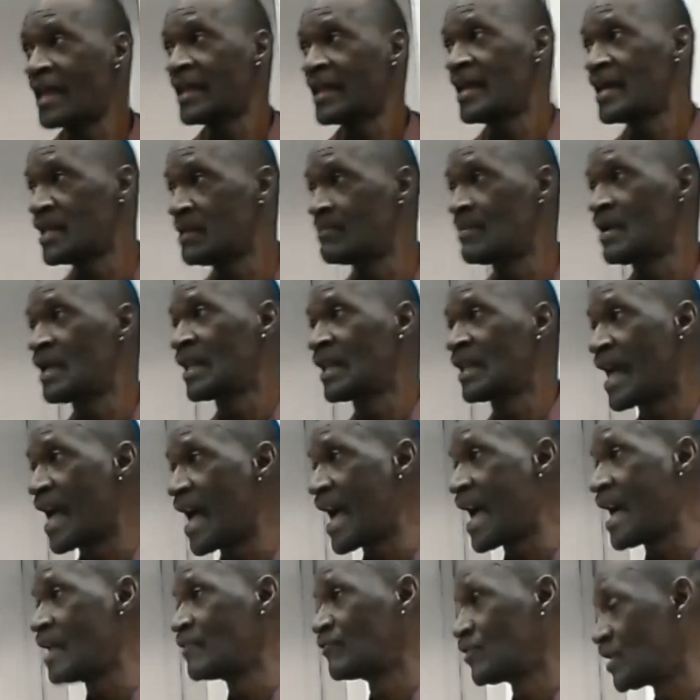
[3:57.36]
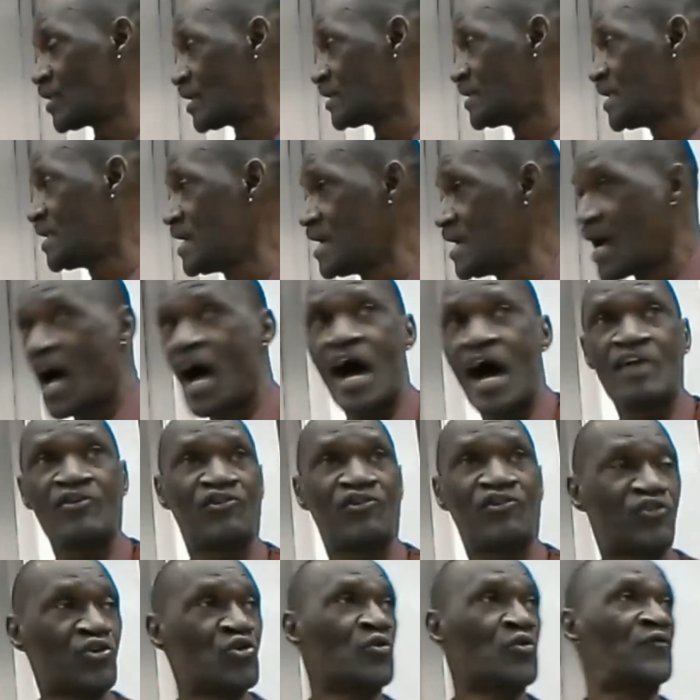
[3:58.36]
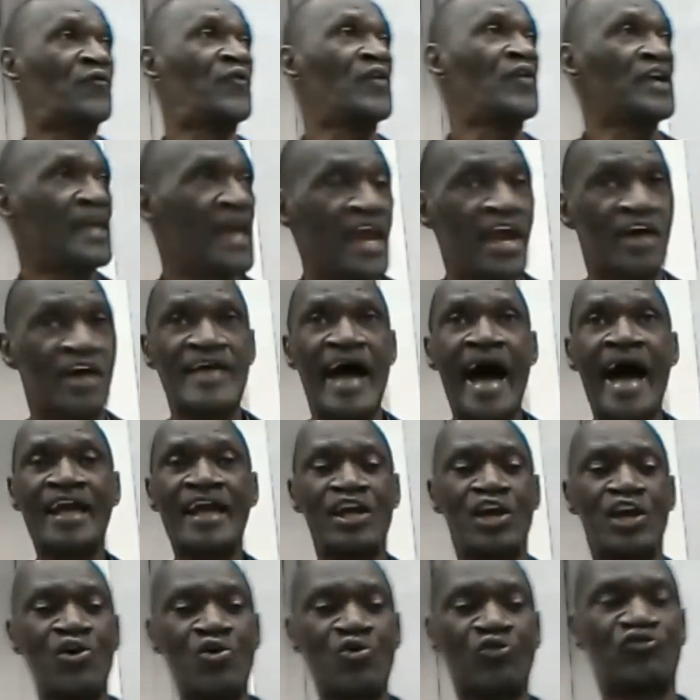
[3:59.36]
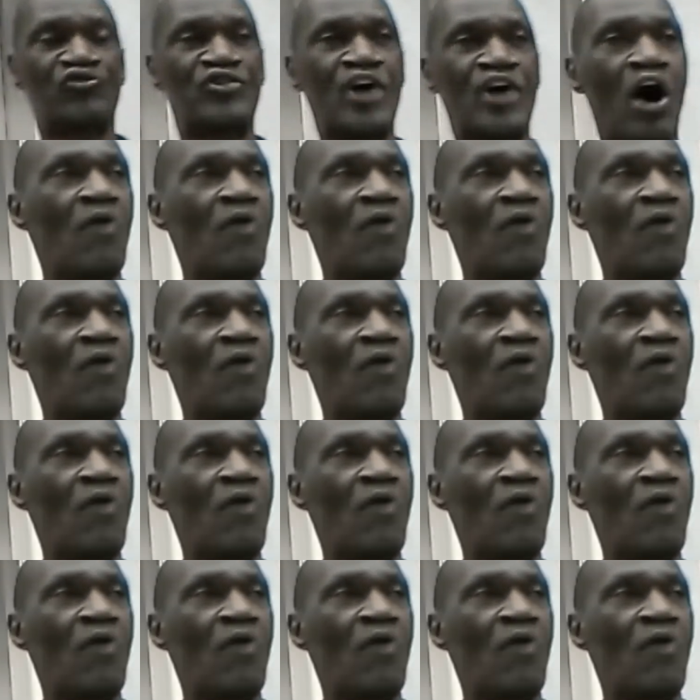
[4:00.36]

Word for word: enemy lines in a neon suit for years. I used dope